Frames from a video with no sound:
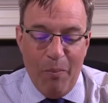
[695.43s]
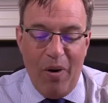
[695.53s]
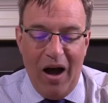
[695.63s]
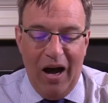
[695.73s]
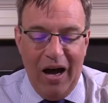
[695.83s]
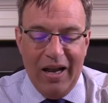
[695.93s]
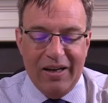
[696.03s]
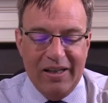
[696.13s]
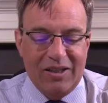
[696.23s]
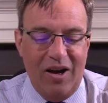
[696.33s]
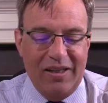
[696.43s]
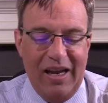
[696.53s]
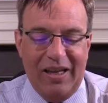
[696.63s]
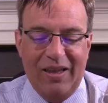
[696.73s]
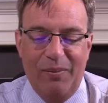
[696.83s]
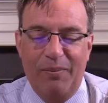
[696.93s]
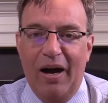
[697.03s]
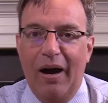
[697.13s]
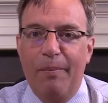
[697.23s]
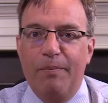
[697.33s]
But let's not take
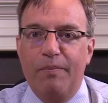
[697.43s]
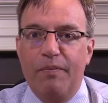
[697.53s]
them.